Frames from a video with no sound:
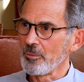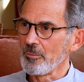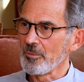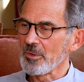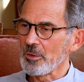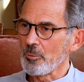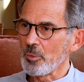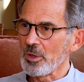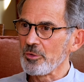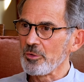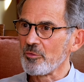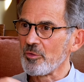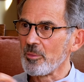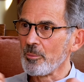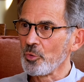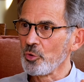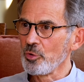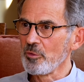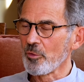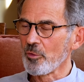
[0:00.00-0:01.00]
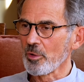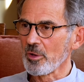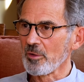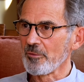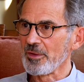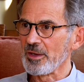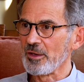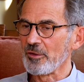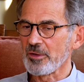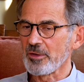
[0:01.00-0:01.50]
So when you remove
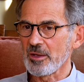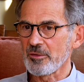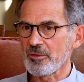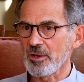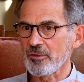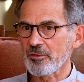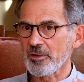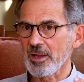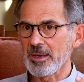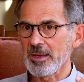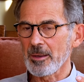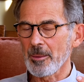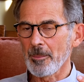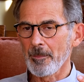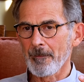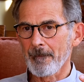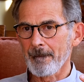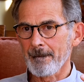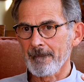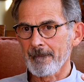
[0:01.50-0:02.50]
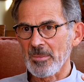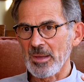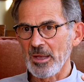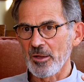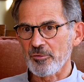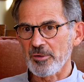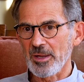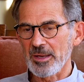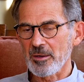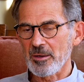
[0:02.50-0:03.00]
all of these, it's like
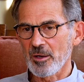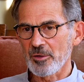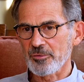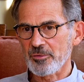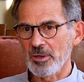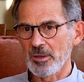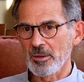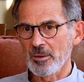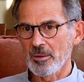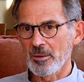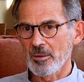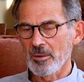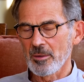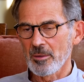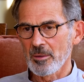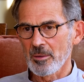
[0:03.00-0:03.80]
asking,